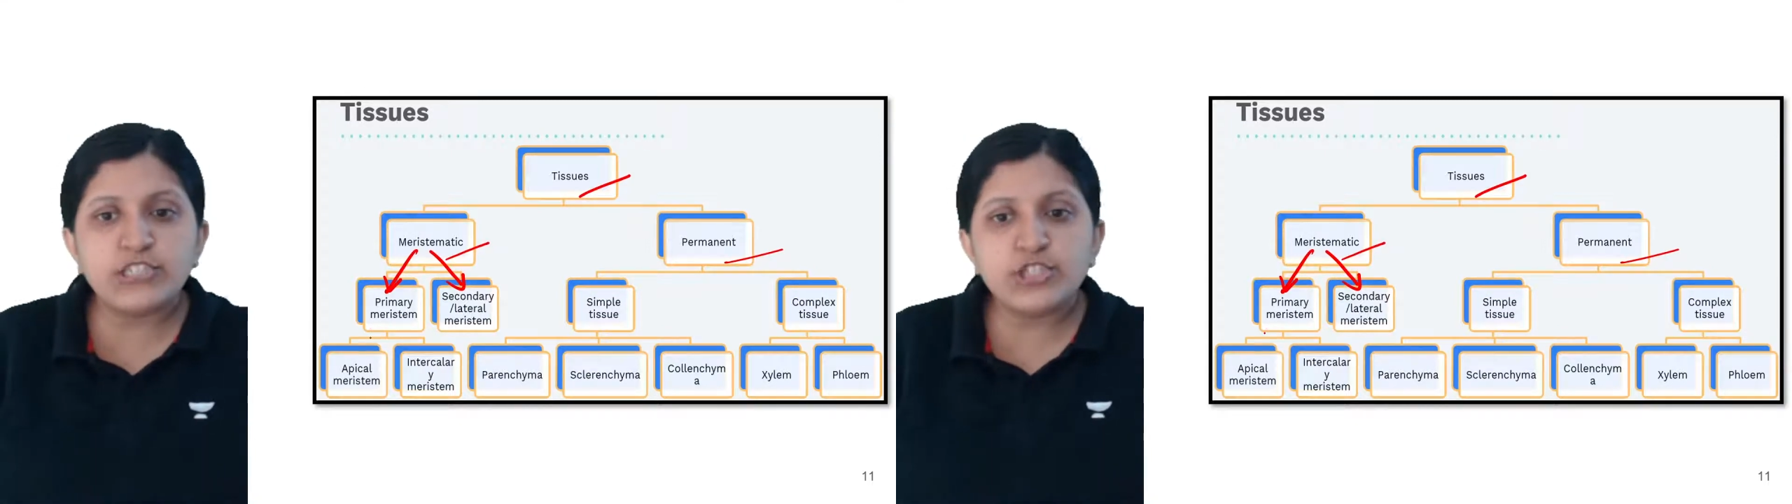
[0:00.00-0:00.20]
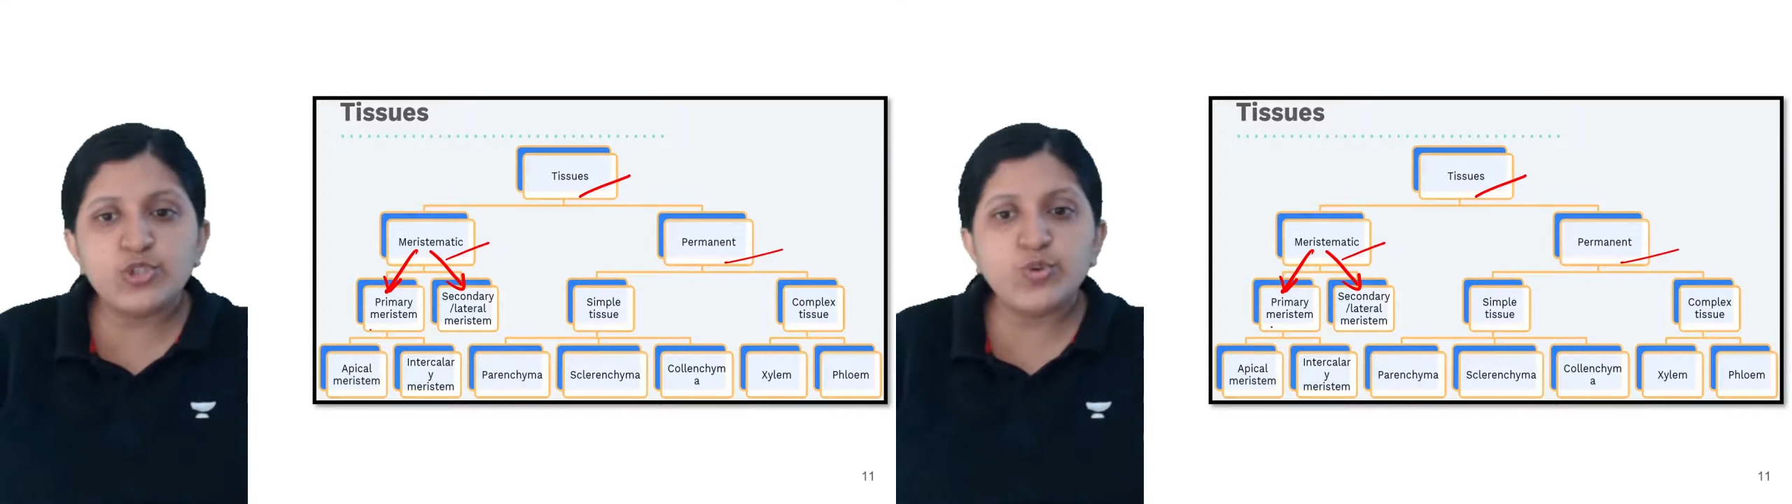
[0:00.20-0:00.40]

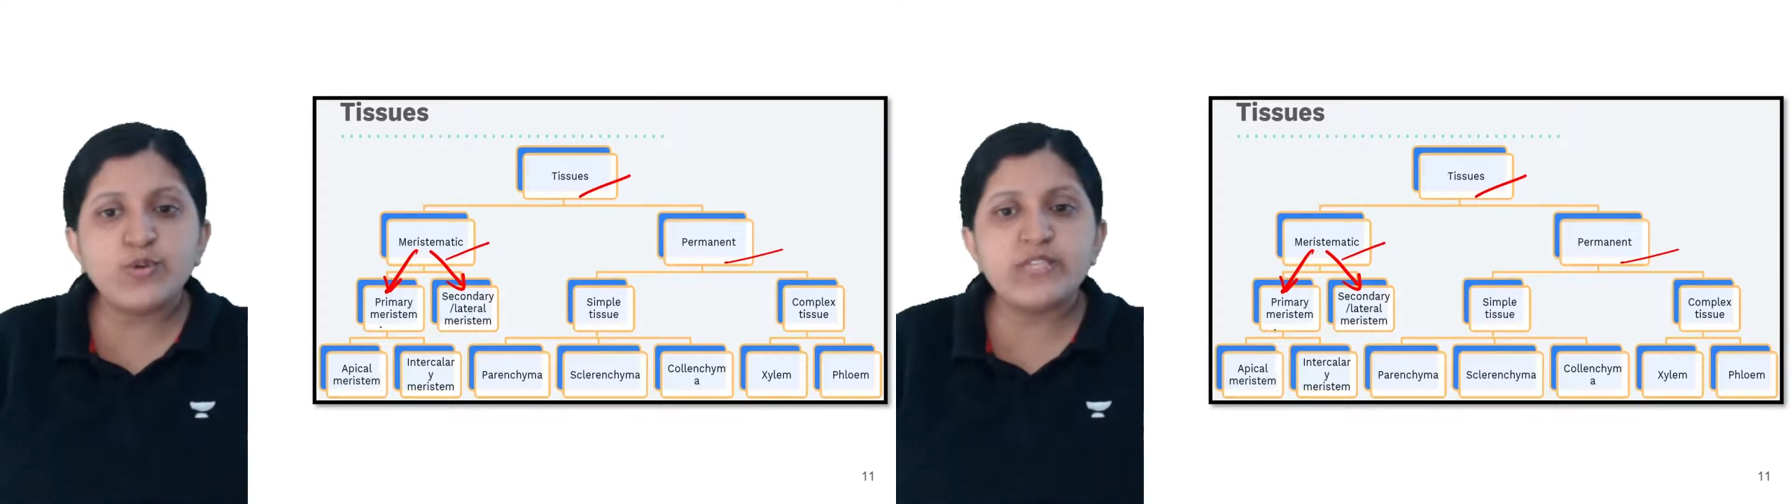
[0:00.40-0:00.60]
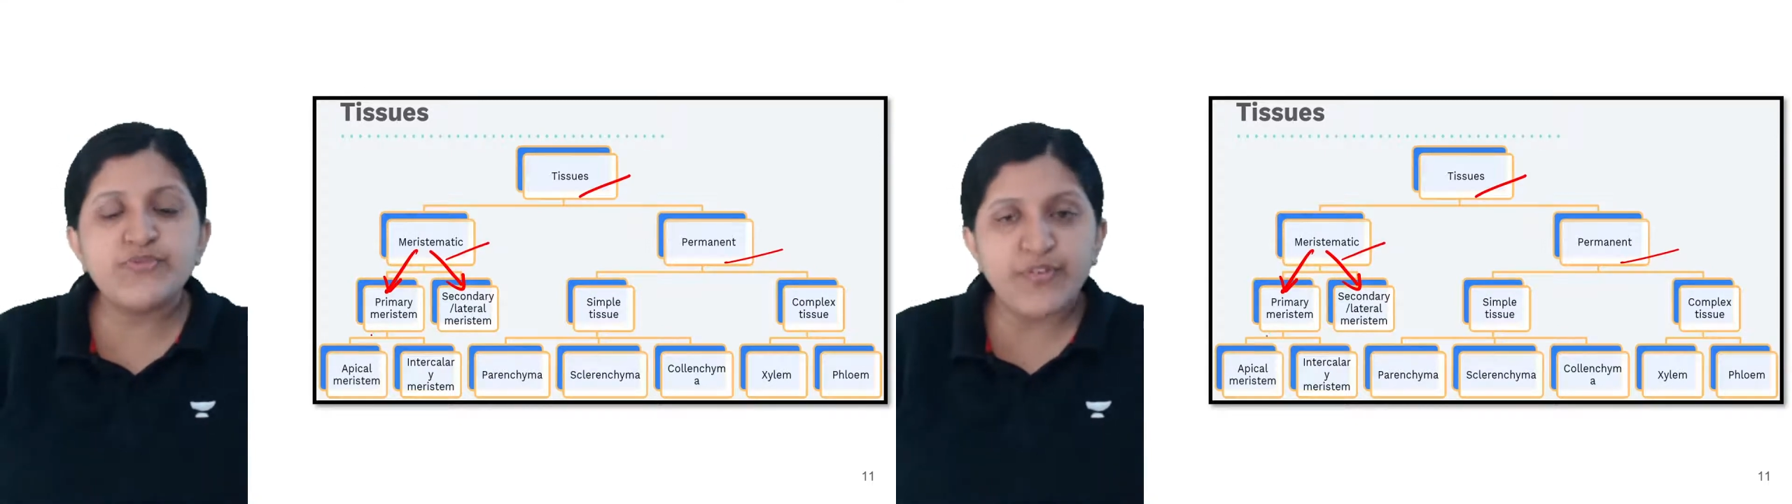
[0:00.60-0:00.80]
tissue
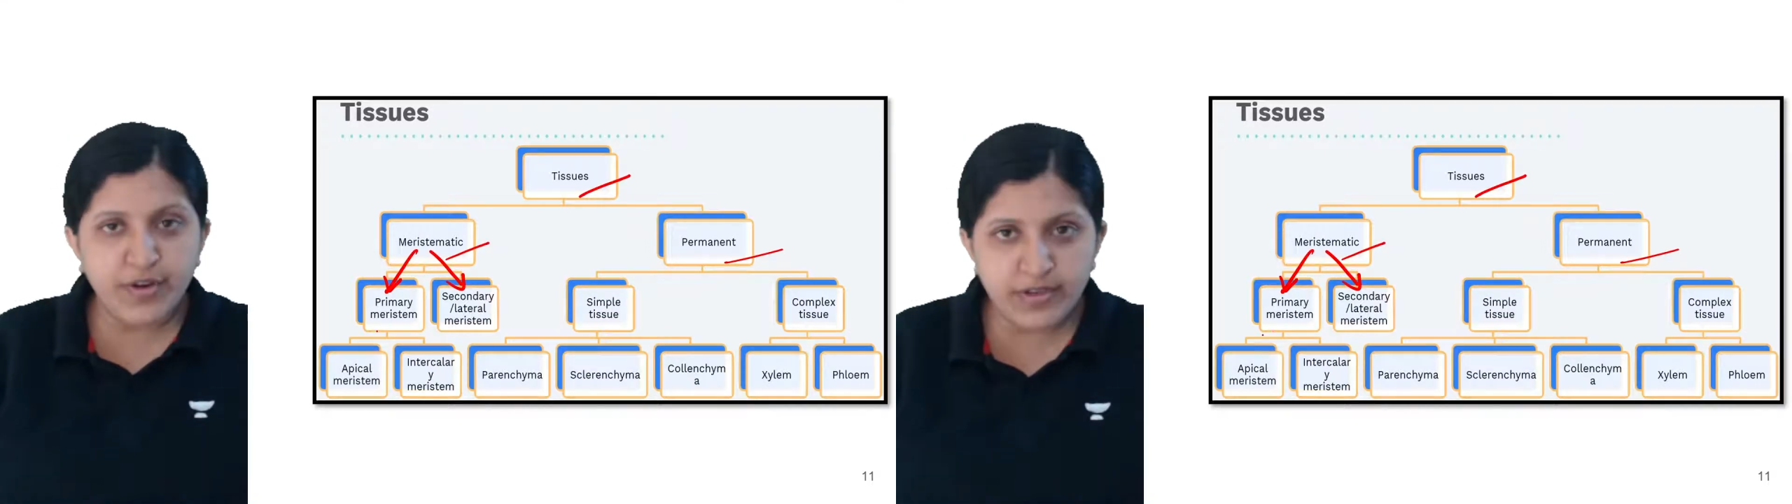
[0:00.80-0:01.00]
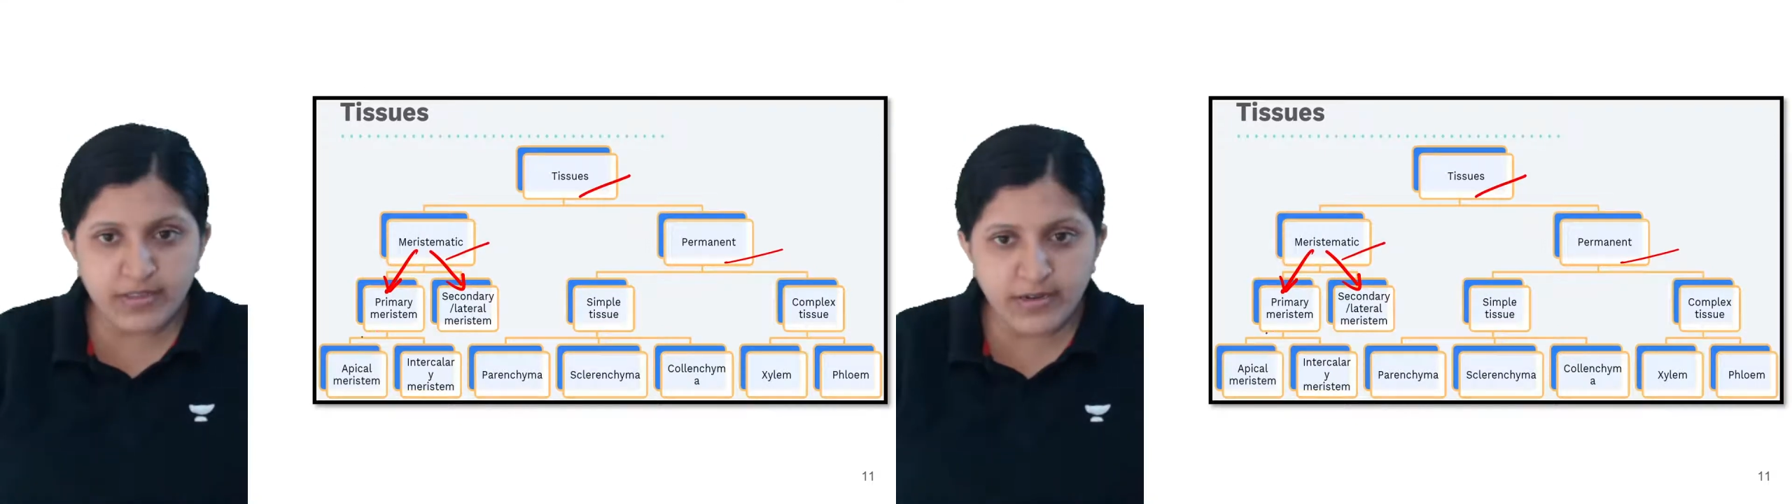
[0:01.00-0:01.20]
is
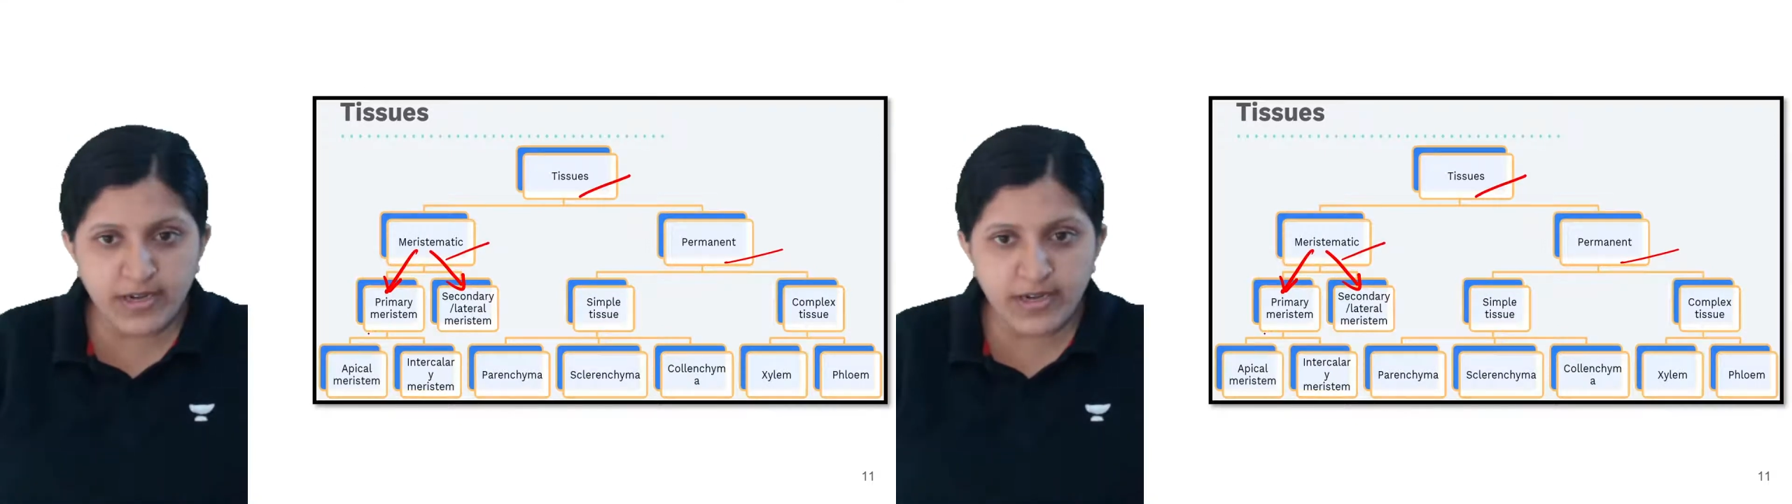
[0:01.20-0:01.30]
further